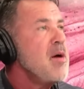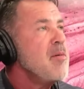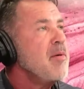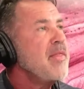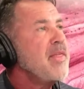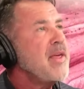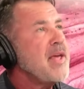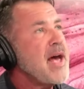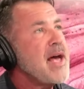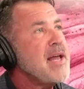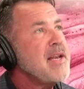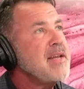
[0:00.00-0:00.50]

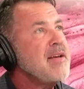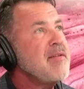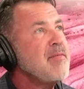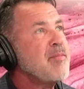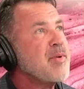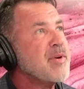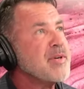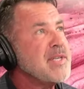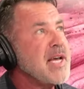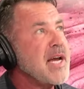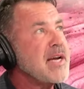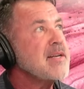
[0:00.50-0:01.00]
But the idea of
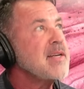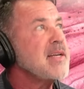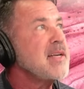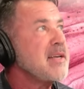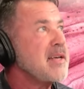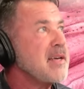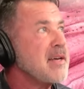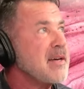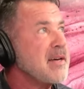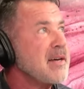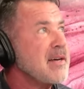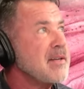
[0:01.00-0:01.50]
protecting
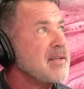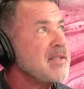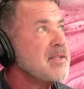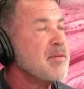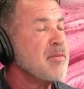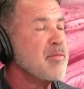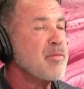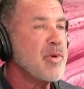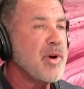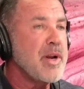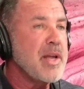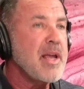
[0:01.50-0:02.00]
kids,
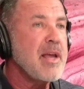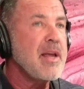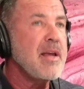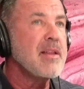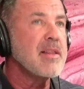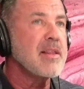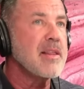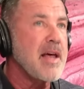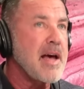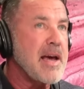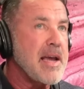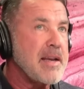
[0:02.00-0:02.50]

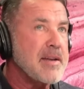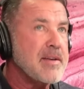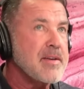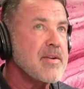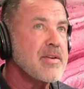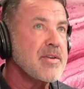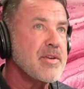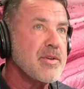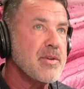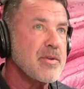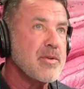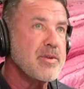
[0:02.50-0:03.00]
bringing light
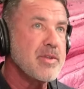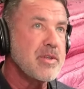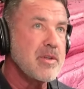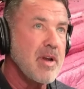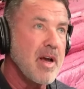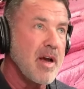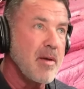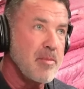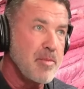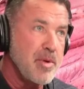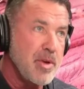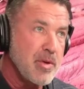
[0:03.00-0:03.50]
to
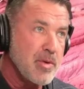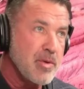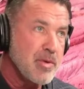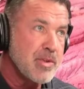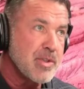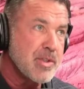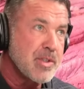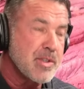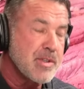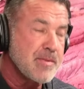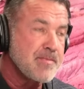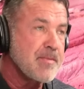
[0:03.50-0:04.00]

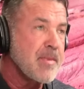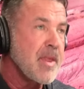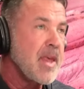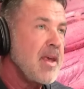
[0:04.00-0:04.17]
abuse,